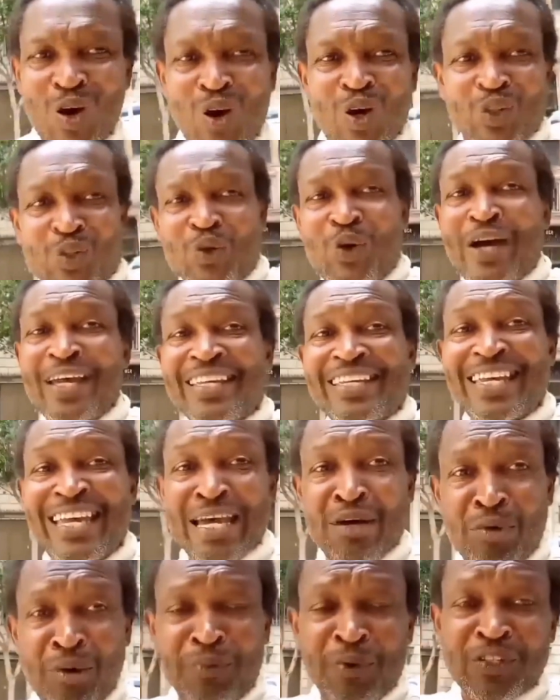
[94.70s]
So I
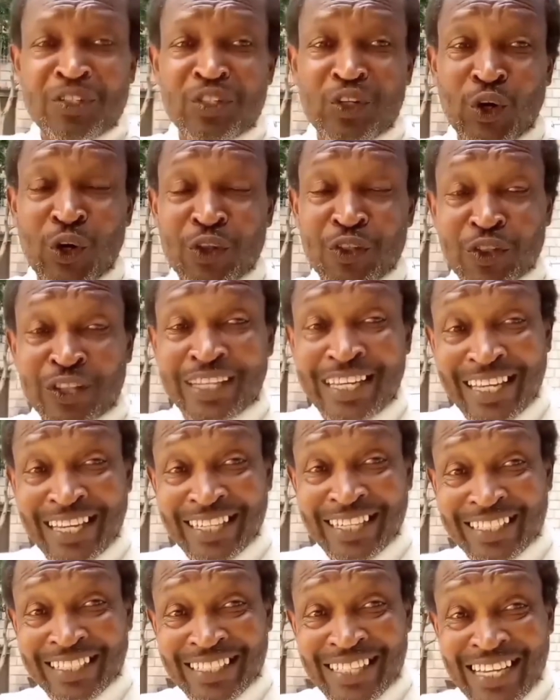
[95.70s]
came up with certain
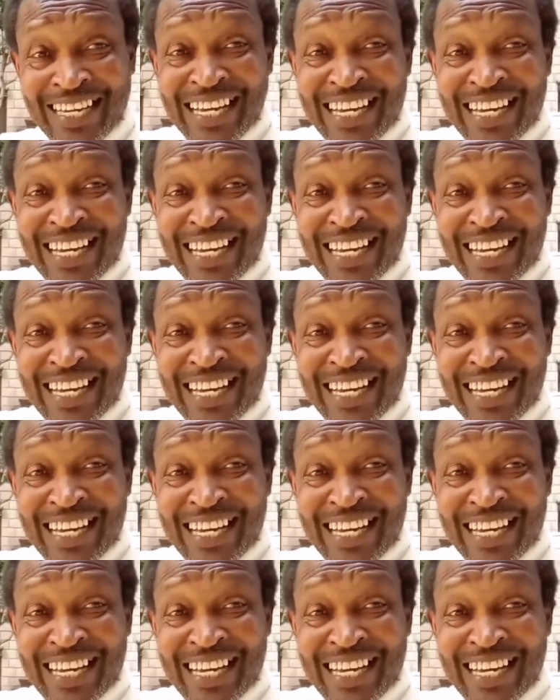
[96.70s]
things